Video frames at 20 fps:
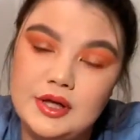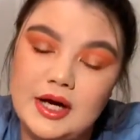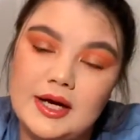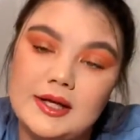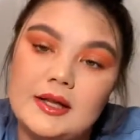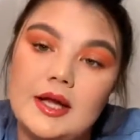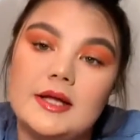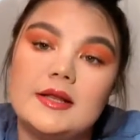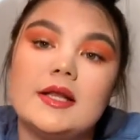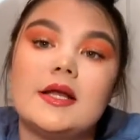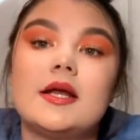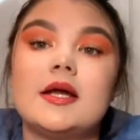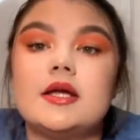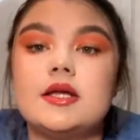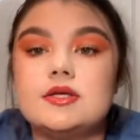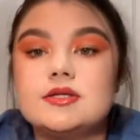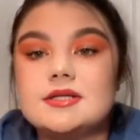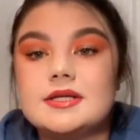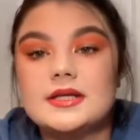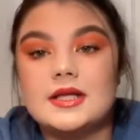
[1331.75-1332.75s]
highlight that I
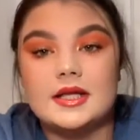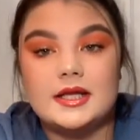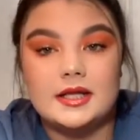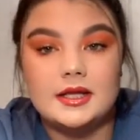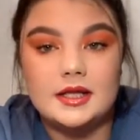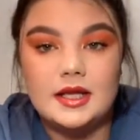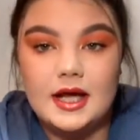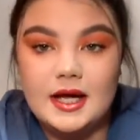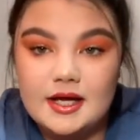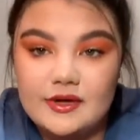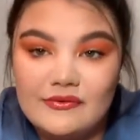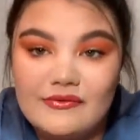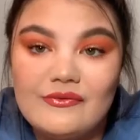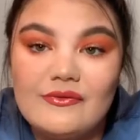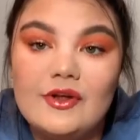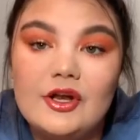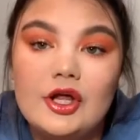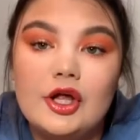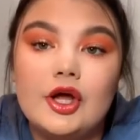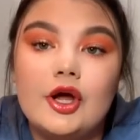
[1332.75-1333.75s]
used in the last
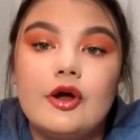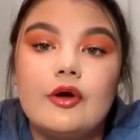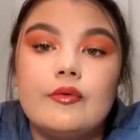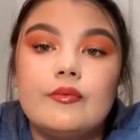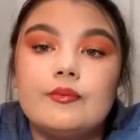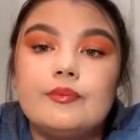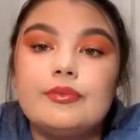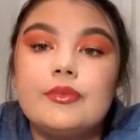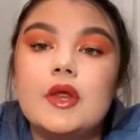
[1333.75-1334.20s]
video.